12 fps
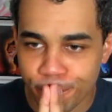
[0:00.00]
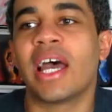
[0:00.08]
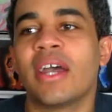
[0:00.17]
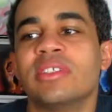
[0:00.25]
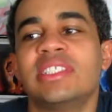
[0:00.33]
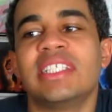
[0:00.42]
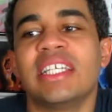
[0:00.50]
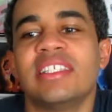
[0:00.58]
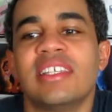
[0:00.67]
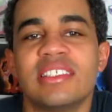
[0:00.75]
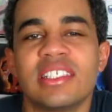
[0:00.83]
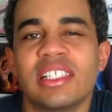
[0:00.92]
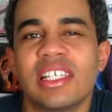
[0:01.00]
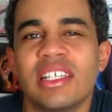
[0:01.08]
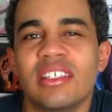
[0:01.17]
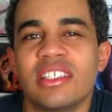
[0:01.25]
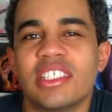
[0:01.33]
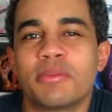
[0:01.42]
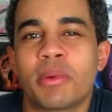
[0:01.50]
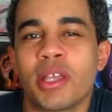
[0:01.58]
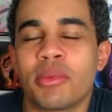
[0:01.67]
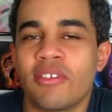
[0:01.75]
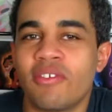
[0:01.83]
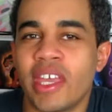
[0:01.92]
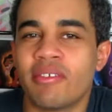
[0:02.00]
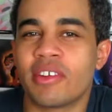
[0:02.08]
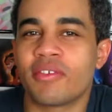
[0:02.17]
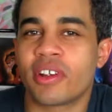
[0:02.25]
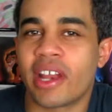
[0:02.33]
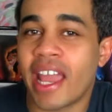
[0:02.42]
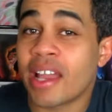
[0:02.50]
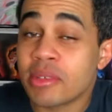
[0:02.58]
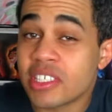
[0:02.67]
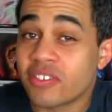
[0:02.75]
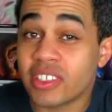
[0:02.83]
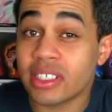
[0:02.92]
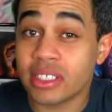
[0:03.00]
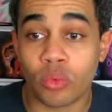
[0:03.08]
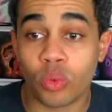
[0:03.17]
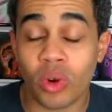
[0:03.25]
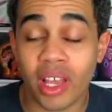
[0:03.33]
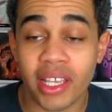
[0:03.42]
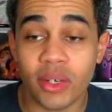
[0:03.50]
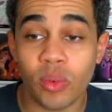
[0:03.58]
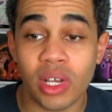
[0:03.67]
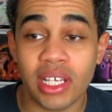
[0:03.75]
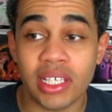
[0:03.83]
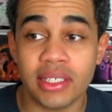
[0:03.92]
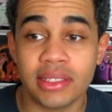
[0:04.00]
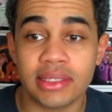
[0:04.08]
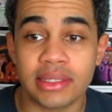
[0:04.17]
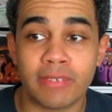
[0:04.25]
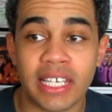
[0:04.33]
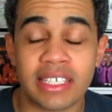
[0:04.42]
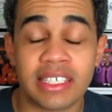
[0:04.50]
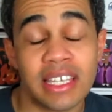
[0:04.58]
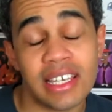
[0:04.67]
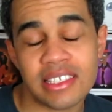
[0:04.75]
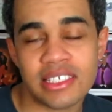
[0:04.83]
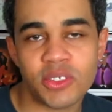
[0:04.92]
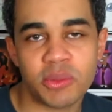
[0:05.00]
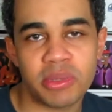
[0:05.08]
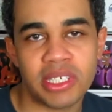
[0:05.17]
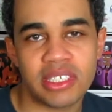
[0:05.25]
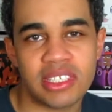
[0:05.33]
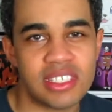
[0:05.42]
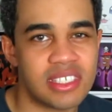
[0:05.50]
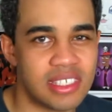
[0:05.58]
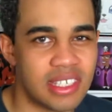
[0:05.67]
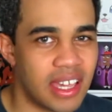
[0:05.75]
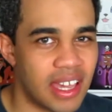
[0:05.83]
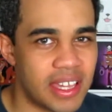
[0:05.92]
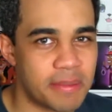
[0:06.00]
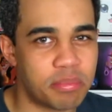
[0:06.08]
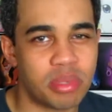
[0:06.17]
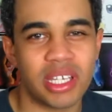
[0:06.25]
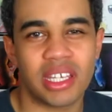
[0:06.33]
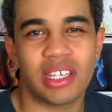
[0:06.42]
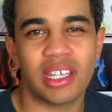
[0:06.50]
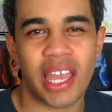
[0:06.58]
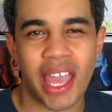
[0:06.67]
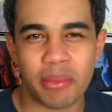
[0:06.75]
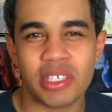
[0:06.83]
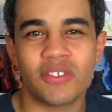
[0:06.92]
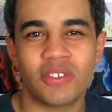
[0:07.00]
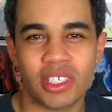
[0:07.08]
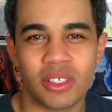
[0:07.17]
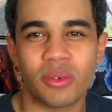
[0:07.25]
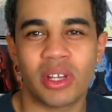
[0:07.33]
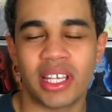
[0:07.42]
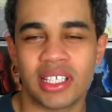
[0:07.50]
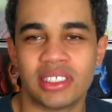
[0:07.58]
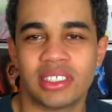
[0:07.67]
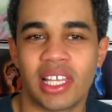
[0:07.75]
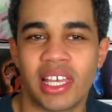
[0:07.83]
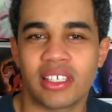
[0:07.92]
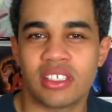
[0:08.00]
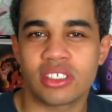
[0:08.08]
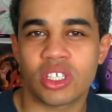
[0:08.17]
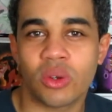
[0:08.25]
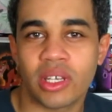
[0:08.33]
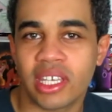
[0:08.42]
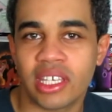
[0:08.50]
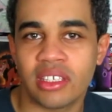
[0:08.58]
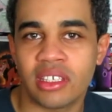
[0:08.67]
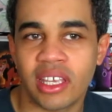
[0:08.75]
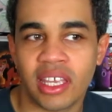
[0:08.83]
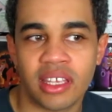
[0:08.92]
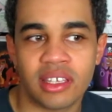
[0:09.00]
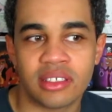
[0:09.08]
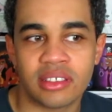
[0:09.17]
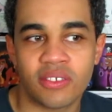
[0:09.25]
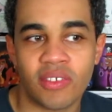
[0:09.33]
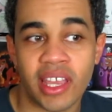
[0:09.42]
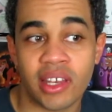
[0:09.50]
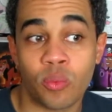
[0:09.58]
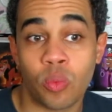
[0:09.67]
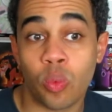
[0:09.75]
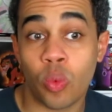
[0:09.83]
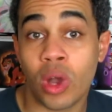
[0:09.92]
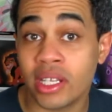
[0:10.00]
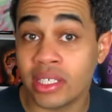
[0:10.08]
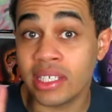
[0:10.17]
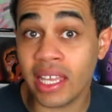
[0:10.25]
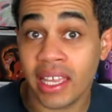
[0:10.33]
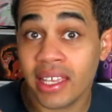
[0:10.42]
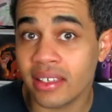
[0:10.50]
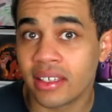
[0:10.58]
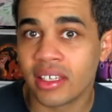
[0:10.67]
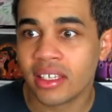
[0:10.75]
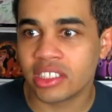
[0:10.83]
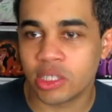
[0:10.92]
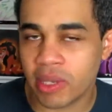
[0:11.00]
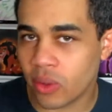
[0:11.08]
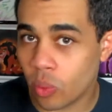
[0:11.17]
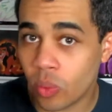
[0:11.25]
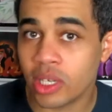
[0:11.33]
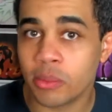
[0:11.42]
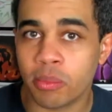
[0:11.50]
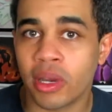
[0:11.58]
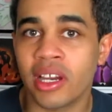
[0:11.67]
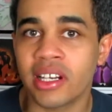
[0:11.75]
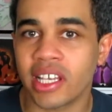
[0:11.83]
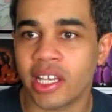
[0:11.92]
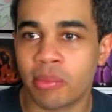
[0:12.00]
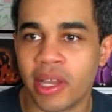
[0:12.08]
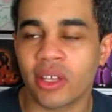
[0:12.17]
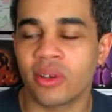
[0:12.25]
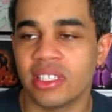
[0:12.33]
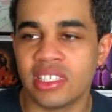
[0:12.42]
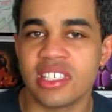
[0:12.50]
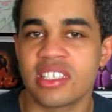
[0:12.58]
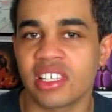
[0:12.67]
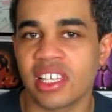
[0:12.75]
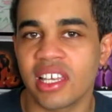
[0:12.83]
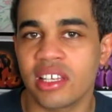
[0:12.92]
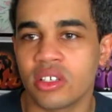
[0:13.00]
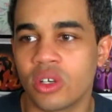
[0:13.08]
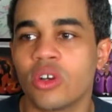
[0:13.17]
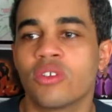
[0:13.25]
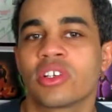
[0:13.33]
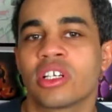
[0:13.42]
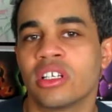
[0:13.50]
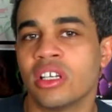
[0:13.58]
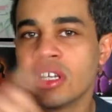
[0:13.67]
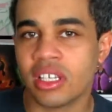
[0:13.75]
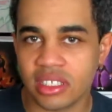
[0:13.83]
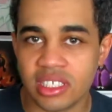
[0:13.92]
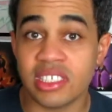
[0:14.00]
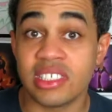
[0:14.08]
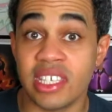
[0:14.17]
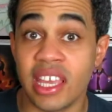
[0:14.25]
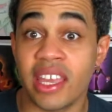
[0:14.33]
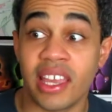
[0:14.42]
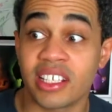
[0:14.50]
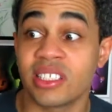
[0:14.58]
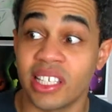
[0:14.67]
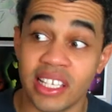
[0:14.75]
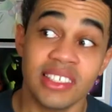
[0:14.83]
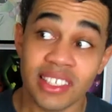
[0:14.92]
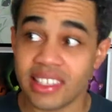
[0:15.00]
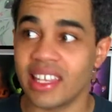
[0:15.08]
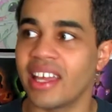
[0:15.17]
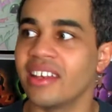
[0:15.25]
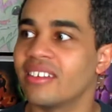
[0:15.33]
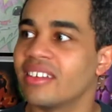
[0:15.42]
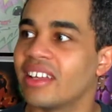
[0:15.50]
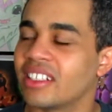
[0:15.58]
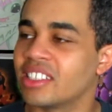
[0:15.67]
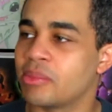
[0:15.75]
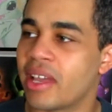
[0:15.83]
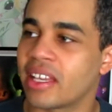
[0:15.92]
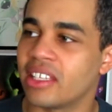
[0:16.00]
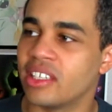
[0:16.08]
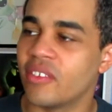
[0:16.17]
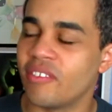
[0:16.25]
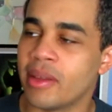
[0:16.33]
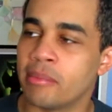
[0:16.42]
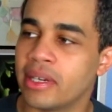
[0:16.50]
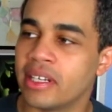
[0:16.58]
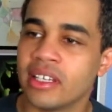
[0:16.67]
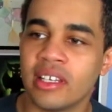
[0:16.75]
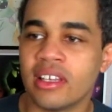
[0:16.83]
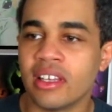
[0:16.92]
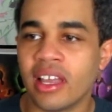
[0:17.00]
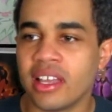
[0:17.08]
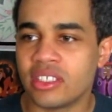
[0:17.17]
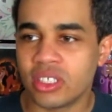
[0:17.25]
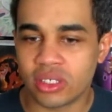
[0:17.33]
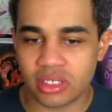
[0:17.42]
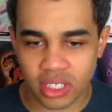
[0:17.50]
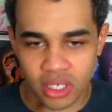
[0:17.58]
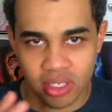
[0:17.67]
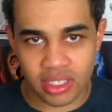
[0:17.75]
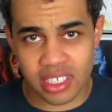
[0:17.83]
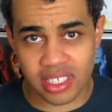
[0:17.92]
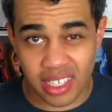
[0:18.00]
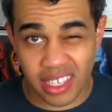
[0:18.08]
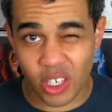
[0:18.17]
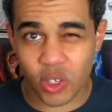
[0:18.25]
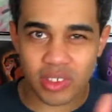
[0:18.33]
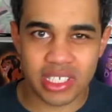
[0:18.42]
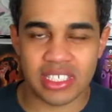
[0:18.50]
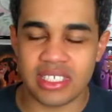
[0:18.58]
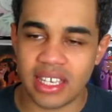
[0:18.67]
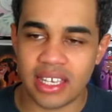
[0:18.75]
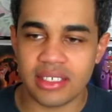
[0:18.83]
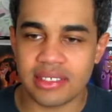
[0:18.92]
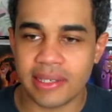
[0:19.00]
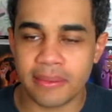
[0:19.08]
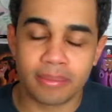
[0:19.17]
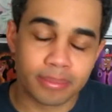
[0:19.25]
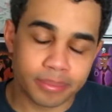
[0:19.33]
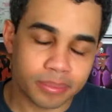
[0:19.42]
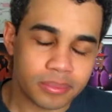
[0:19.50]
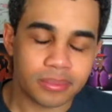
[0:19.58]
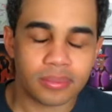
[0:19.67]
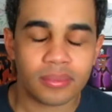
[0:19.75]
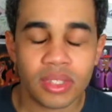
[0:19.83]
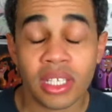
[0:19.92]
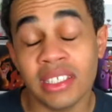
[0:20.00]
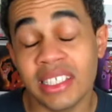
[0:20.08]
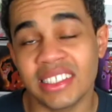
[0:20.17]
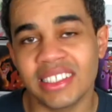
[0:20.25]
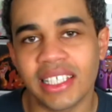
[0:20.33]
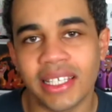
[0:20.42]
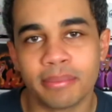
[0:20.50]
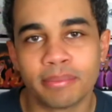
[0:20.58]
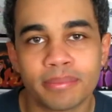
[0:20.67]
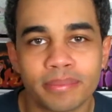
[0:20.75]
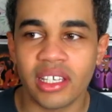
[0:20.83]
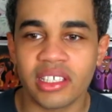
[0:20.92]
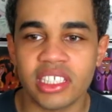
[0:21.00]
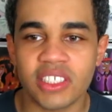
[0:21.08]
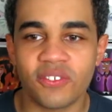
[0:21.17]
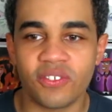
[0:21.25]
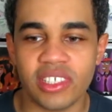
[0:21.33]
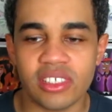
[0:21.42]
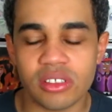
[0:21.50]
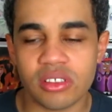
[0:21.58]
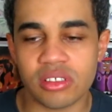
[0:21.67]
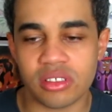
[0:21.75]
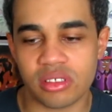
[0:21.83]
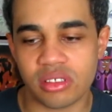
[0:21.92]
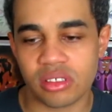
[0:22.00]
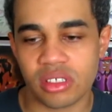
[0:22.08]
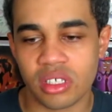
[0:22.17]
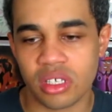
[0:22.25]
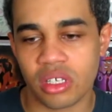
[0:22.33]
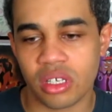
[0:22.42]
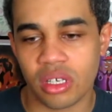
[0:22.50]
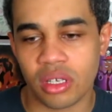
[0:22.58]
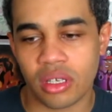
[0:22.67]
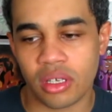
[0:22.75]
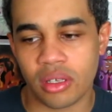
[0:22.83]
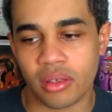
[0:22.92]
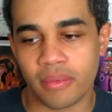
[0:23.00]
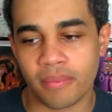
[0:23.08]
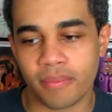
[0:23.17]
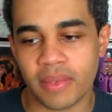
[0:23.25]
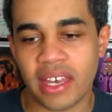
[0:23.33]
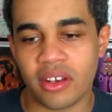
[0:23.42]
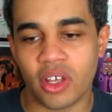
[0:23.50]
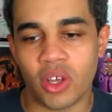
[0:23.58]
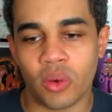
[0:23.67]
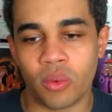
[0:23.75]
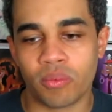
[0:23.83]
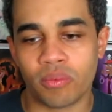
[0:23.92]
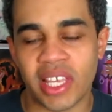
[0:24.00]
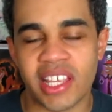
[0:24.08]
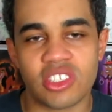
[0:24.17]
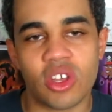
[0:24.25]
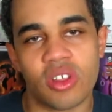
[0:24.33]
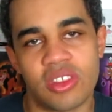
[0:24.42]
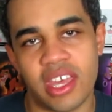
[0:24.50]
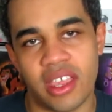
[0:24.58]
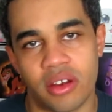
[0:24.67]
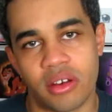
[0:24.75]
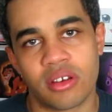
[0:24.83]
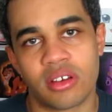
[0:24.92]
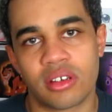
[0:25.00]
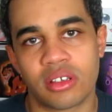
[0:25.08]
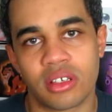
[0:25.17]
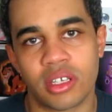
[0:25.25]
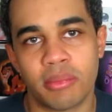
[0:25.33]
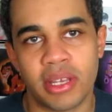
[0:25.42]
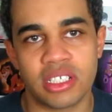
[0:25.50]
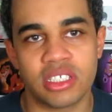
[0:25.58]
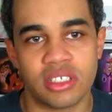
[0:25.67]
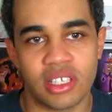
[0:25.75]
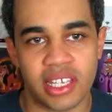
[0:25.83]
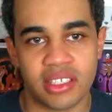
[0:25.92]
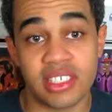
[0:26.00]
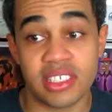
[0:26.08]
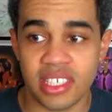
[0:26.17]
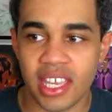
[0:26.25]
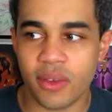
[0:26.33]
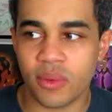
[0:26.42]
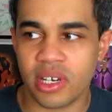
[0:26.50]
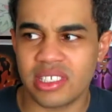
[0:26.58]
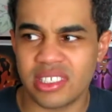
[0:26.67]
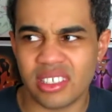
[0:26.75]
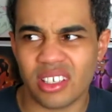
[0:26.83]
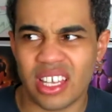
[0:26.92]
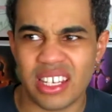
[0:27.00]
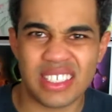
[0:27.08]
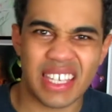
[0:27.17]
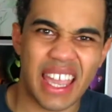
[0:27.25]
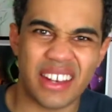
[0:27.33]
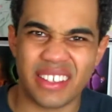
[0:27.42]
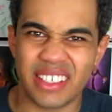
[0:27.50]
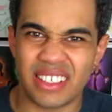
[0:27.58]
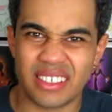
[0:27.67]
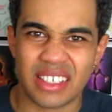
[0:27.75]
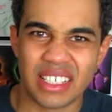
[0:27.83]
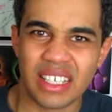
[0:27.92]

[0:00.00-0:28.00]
I would say Disneyland is probably my favorite for atmosphere. Ride-wise, I guess it would be DCA, but atmosphere-wise, like just going in, and if I had one day to pick one park, I'd probably go to Disneyland over DCA. Actually, I did that back in November. I chose to go to Disneyland over DCA, so Disneyland. It just feels, I don't know, like it's all there compared to like DCA where it's still kind of scattered and